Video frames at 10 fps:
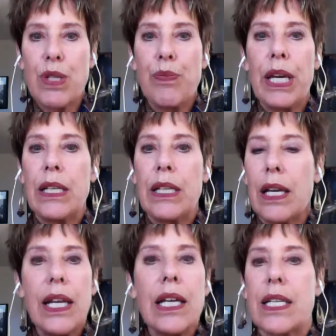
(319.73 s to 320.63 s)
He wasn't
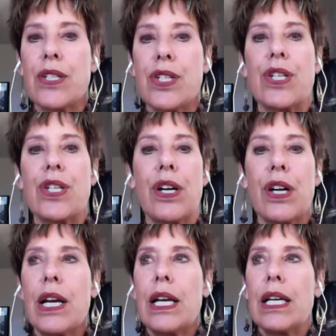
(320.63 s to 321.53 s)
paying any attention to
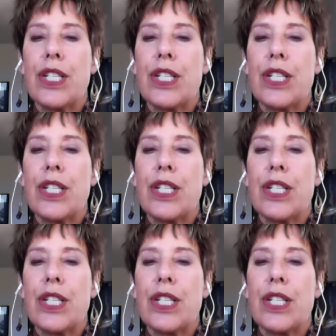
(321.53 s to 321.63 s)
her,